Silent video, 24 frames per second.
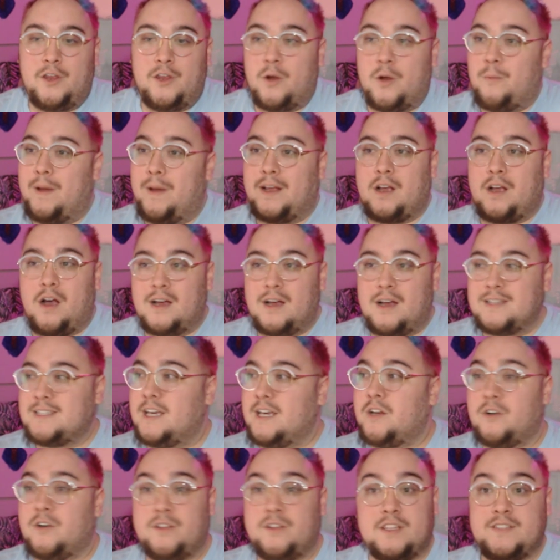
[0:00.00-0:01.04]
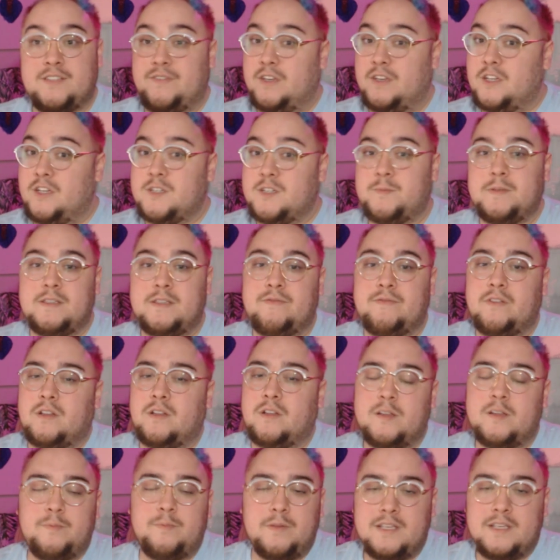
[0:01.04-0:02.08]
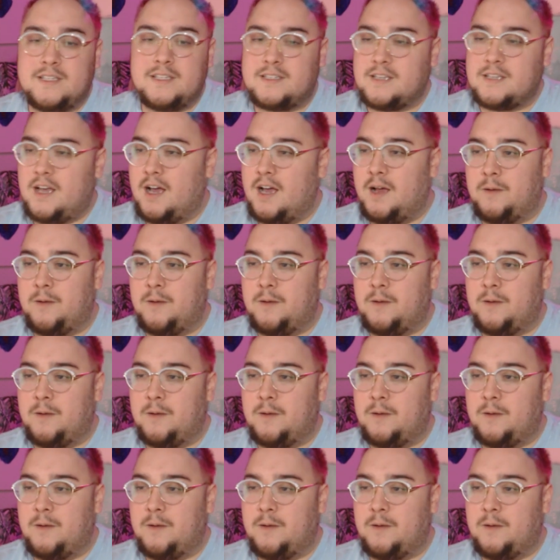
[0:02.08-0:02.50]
my content or this video specifically, please